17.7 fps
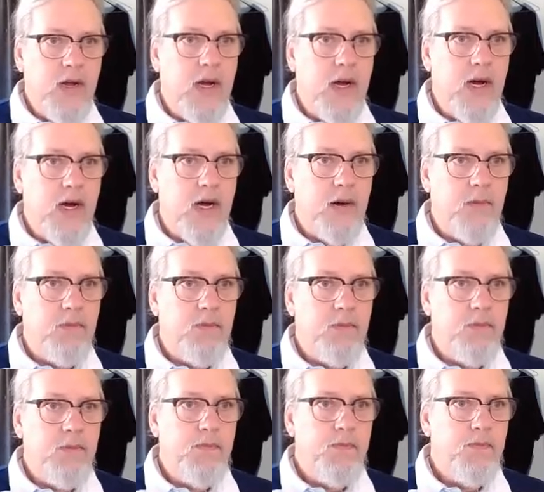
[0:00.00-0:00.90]

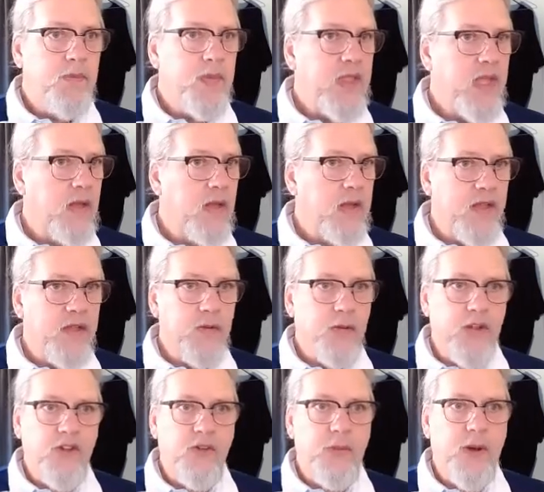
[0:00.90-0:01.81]
Nothing
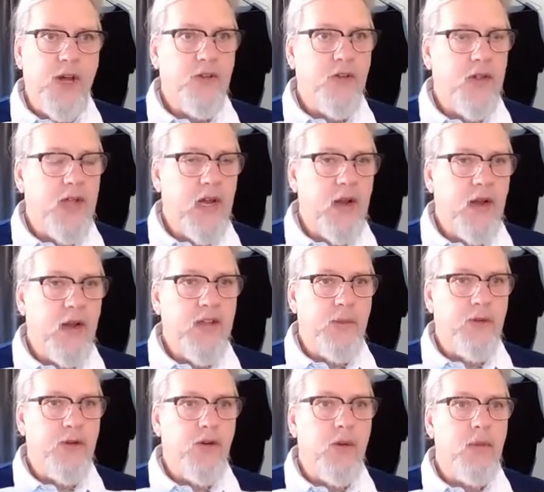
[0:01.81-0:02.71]
really special there,
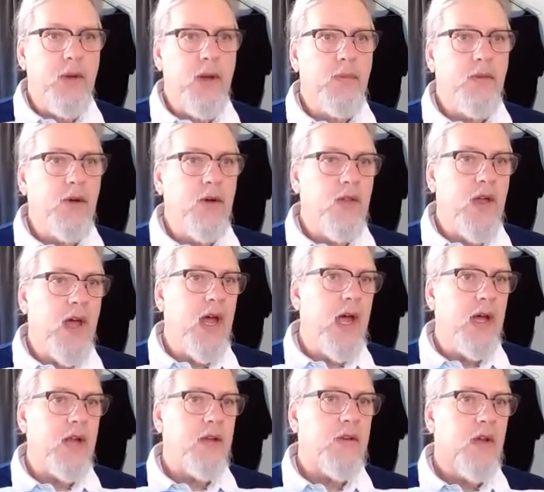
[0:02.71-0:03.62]
except to remember
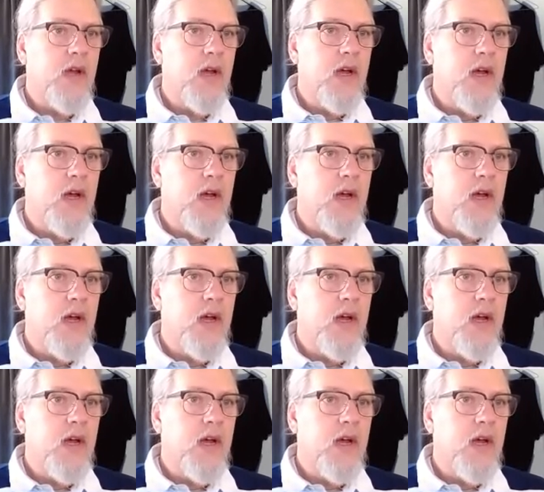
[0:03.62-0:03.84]
that